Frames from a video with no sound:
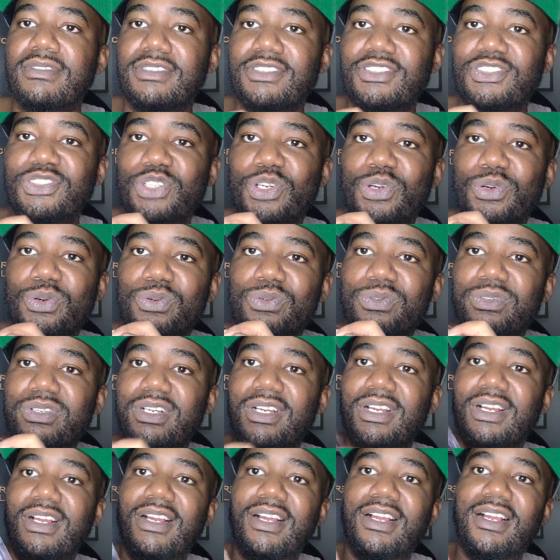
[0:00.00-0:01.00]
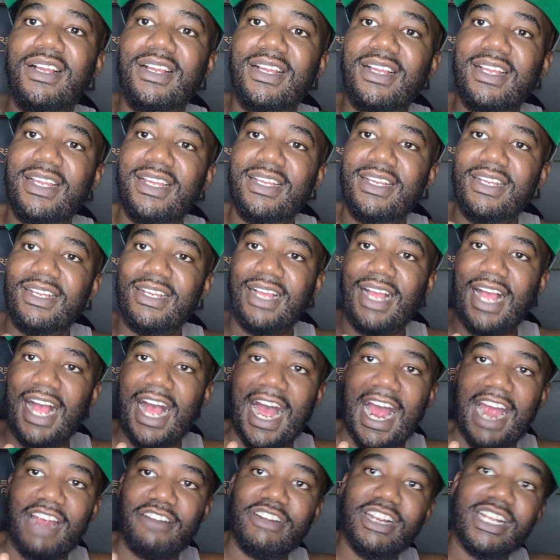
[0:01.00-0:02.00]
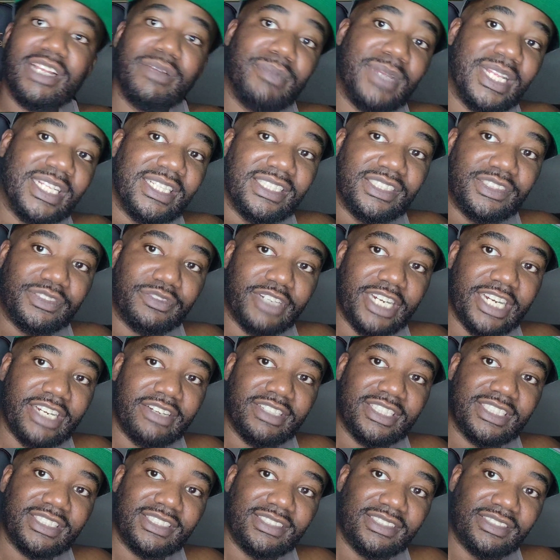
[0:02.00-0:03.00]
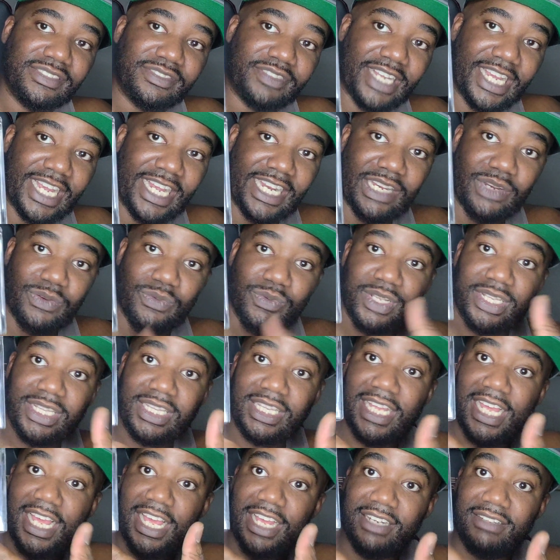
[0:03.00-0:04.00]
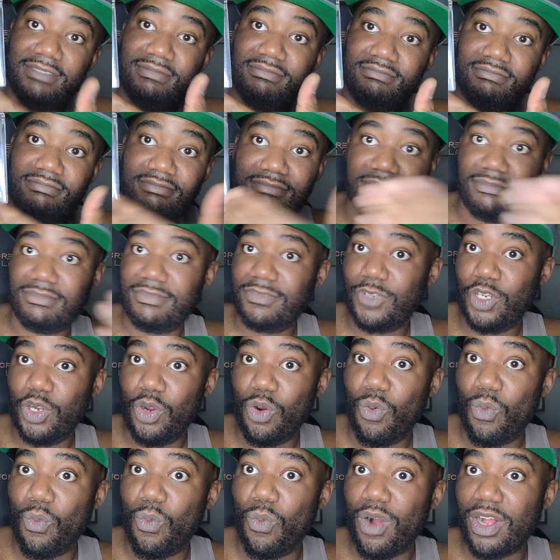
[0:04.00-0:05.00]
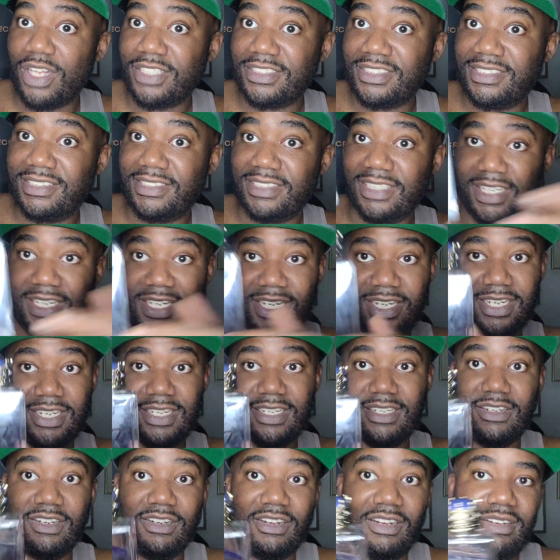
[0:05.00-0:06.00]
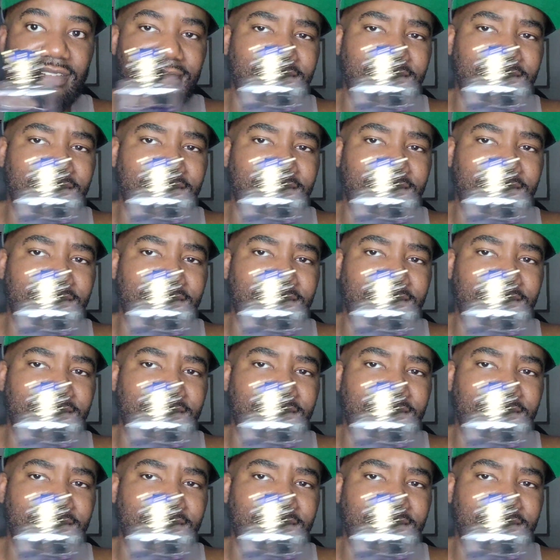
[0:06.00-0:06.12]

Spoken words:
So I recommend this fragrance for anyone that wants a